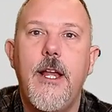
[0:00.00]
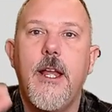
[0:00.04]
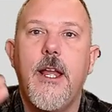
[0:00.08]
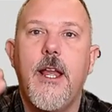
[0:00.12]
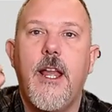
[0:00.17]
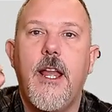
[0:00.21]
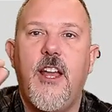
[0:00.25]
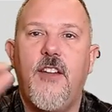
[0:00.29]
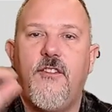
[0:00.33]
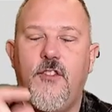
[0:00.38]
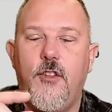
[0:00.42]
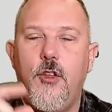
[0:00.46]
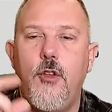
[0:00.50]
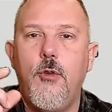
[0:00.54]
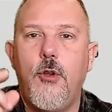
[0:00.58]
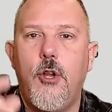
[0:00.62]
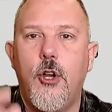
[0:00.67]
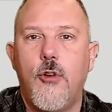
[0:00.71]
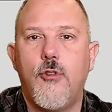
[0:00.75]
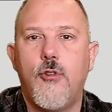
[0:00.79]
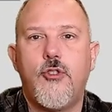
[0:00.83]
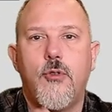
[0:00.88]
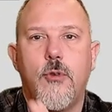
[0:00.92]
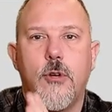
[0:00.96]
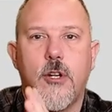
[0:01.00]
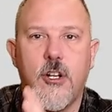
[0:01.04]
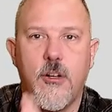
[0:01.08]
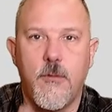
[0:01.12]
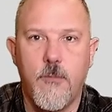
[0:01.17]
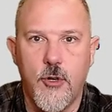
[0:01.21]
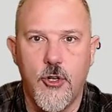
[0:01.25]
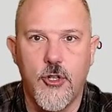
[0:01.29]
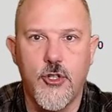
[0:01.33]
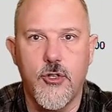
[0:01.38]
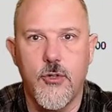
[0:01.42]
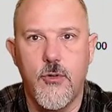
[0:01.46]
If you go to a
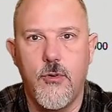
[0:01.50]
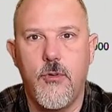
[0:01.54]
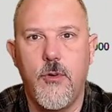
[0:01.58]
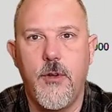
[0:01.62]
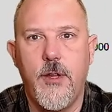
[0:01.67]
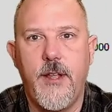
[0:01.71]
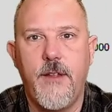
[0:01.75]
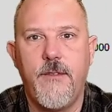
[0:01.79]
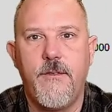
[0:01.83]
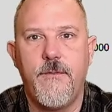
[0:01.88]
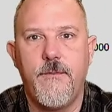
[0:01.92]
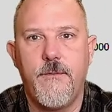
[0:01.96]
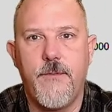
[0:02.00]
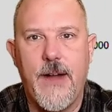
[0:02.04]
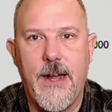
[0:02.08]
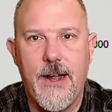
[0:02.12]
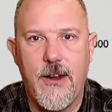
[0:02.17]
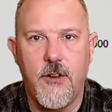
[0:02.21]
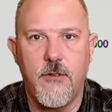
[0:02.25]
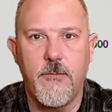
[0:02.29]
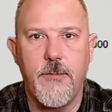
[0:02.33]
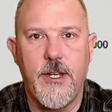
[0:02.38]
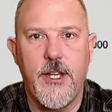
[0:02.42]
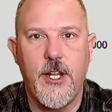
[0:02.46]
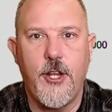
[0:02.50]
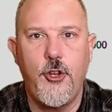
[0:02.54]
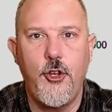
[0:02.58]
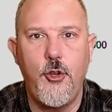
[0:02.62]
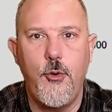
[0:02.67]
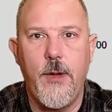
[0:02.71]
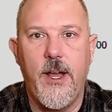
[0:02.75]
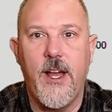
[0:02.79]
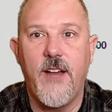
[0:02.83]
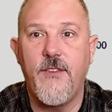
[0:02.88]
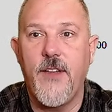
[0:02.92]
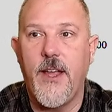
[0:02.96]
commercial environment and you
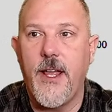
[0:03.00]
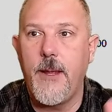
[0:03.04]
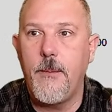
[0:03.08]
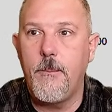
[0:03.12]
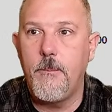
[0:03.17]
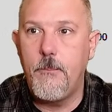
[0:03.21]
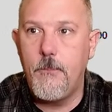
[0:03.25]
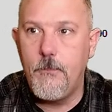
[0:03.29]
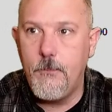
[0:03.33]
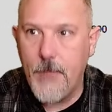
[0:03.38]
have a